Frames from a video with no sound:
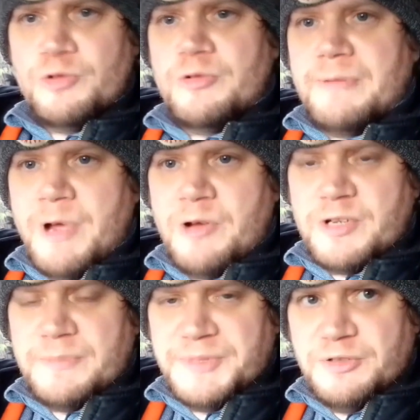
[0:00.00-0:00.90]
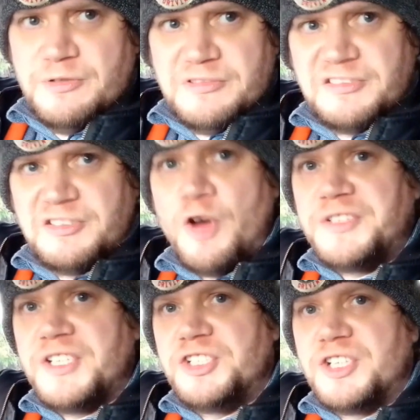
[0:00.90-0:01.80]
Hello and welcome to
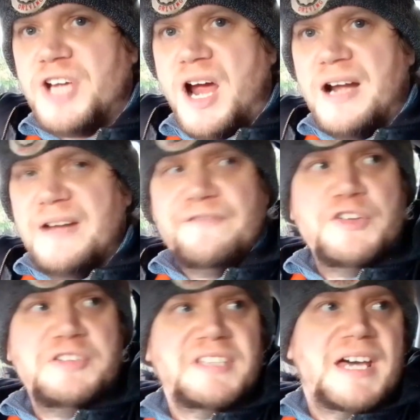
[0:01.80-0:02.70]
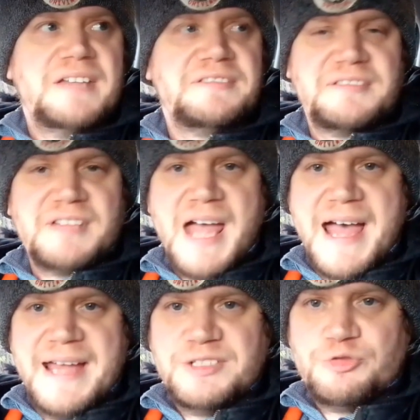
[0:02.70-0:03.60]
Scottish Car Enthusiasts
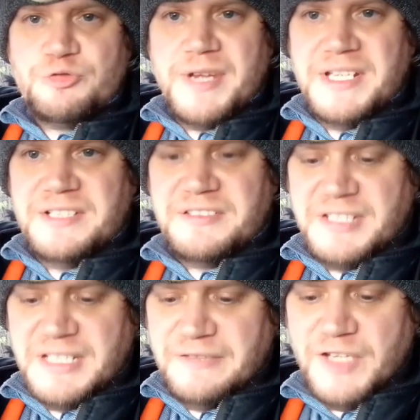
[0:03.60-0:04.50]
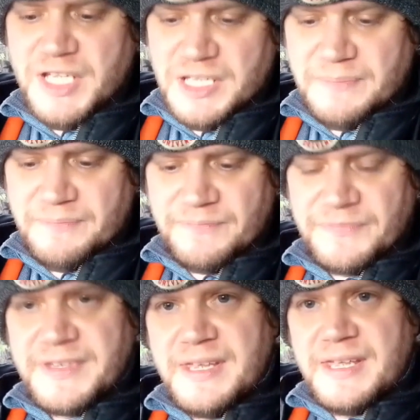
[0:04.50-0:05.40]
and Trains TV.
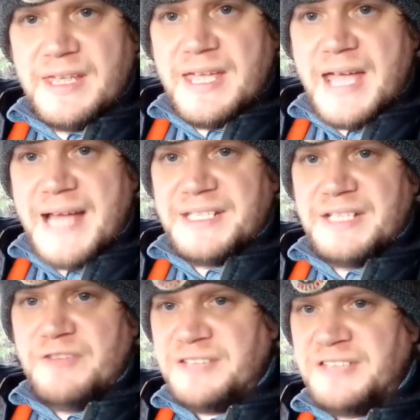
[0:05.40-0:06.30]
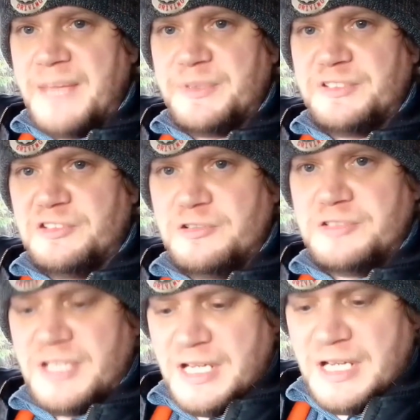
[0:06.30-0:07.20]
And in this
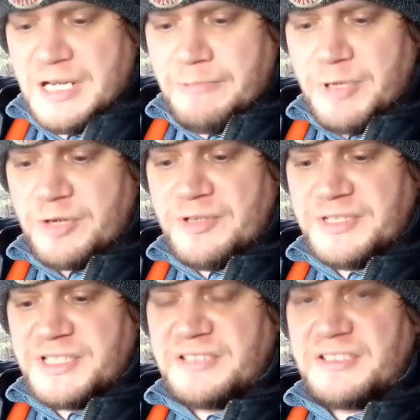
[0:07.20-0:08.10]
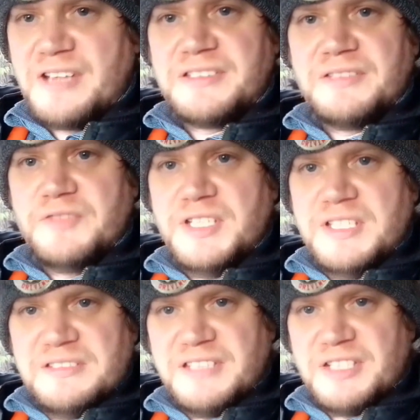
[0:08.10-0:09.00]
episode, we're going to discuss
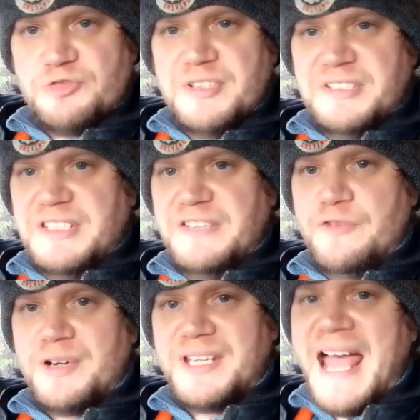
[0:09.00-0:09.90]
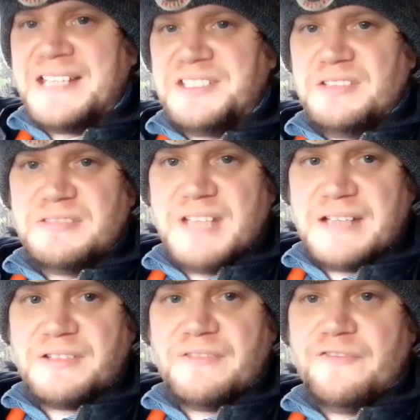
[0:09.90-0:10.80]
the Citroen C4 Cactus
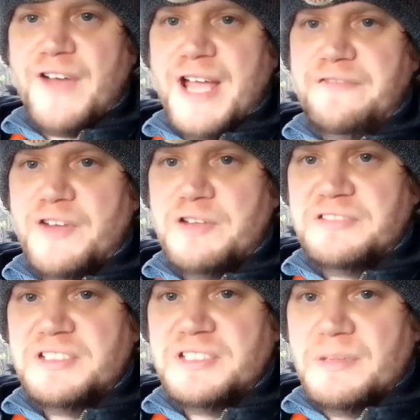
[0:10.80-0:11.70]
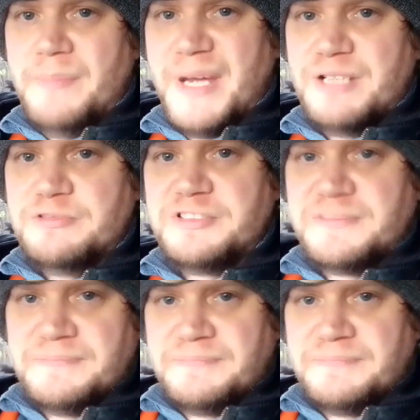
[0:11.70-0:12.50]
at 5,000 miles.